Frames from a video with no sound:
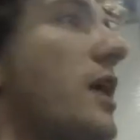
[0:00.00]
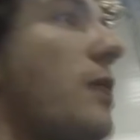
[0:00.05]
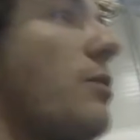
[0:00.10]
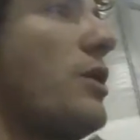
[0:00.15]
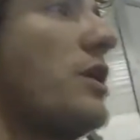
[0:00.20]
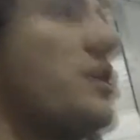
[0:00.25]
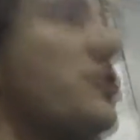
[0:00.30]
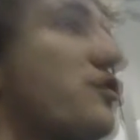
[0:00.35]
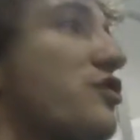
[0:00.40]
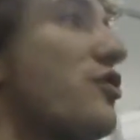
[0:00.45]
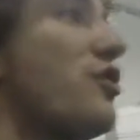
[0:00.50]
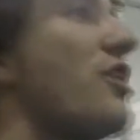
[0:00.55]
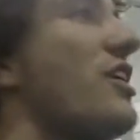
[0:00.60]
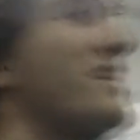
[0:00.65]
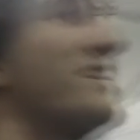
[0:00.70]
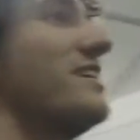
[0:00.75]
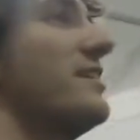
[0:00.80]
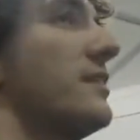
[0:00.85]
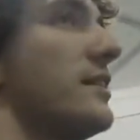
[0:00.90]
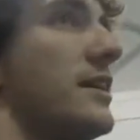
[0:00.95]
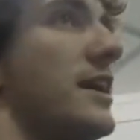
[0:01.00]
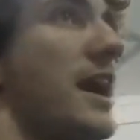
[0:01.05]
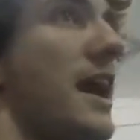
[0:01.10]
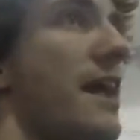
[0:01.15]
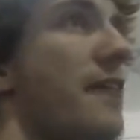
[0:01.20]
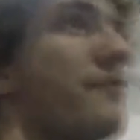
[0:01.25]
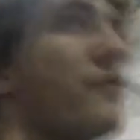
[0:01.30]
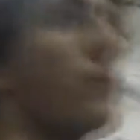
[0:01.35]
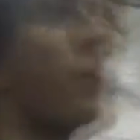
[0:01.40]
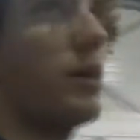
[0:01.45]
and we're gonna try and
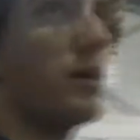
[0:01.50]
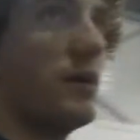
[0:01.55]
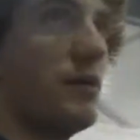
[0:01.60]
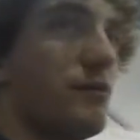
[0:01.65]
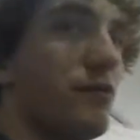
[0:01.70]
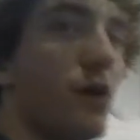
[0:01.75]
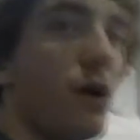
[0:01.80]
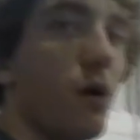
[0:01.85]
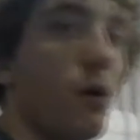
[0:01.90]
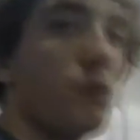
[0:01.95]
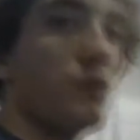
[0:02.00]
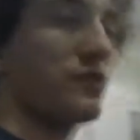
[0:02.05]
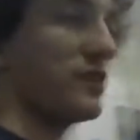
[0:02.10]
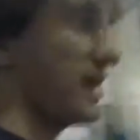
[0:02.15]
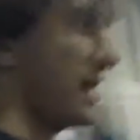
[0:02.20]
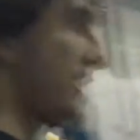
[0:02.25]
get everyone involved